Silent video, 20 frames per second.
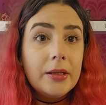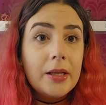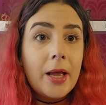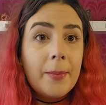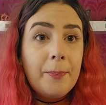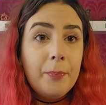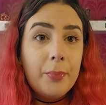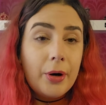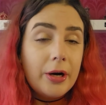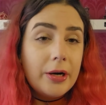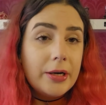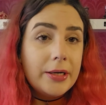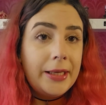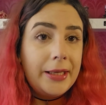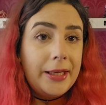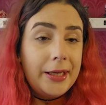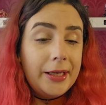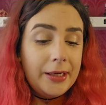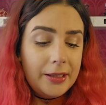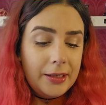a
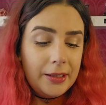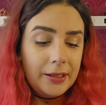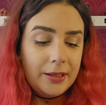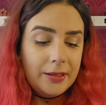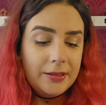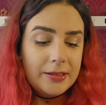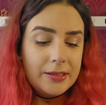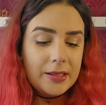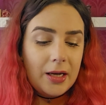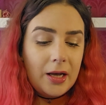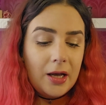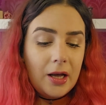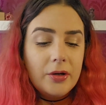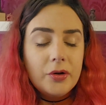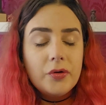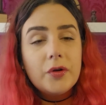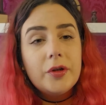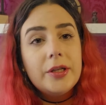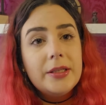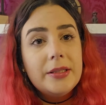party needs
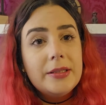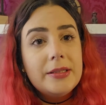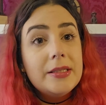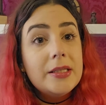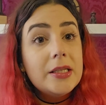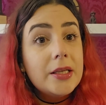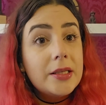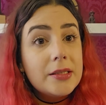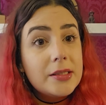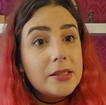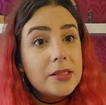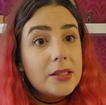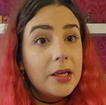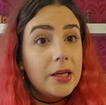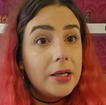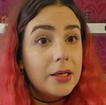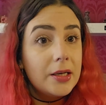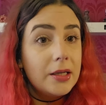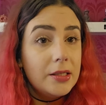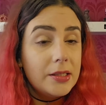
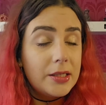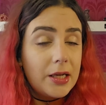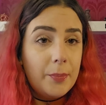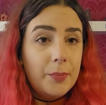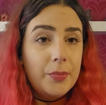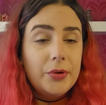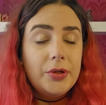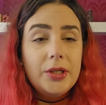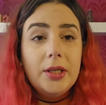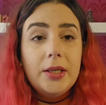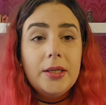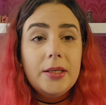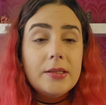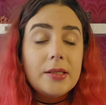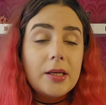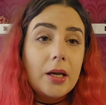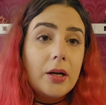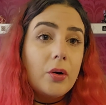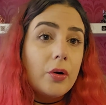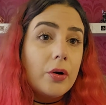116
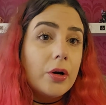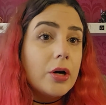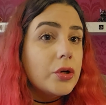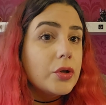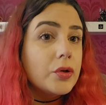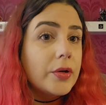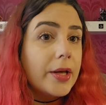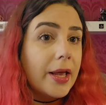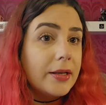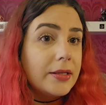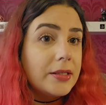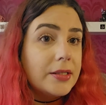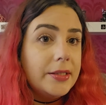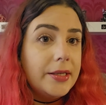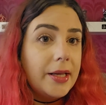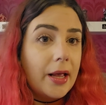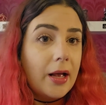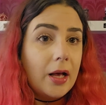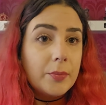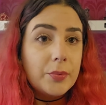deputies in order to get
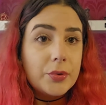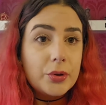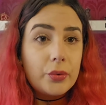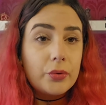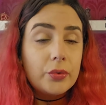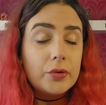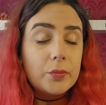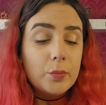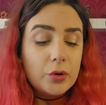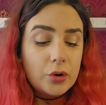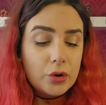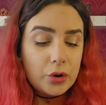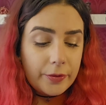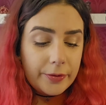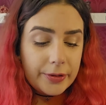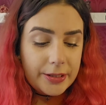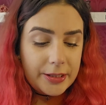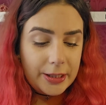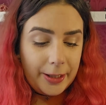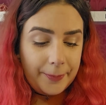the absolute
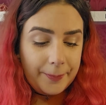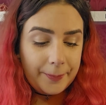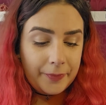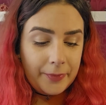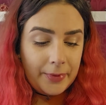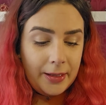majority.